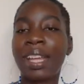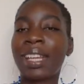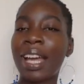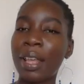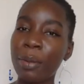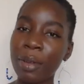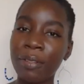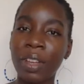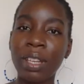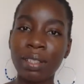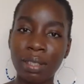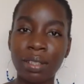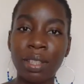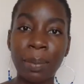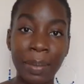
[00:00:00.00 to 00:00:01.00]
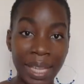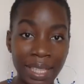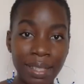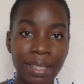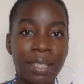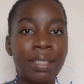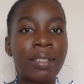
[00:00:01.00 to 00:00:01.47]
Now that we've understood the
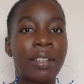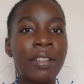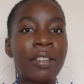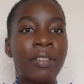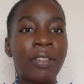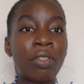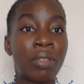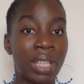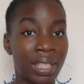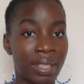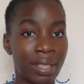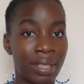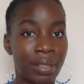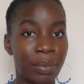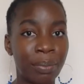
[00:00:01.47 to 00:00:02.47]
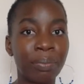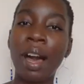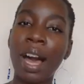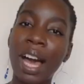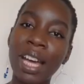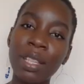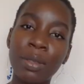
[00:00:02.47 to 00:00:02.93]
basics of racism,
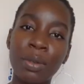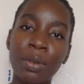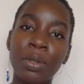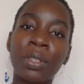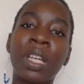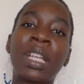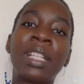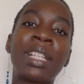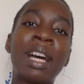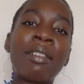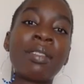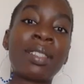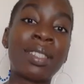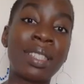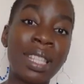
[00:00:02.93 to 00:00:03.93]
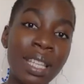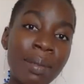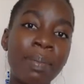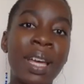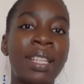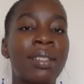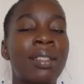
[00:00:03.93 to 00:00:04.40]
I thought now is the
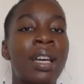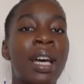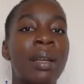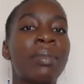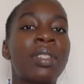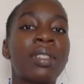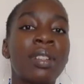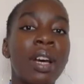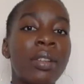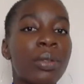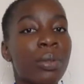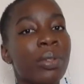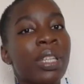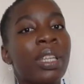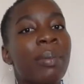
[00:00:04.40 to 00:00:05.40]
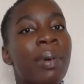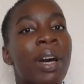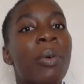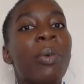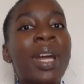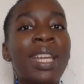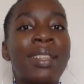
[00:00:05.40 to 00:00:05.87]
best time to start talking
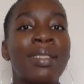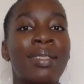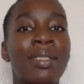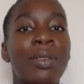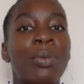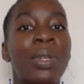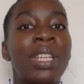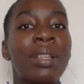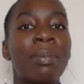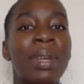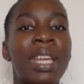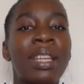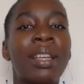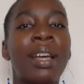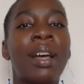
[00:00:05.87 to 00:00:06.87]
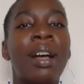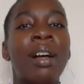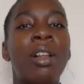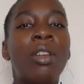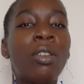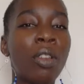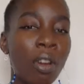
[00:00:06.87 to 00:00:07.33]
about ways that we can make
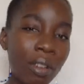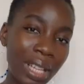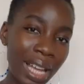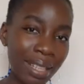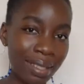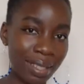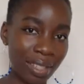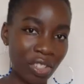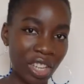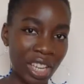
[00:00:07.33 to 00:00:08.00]
long-lasting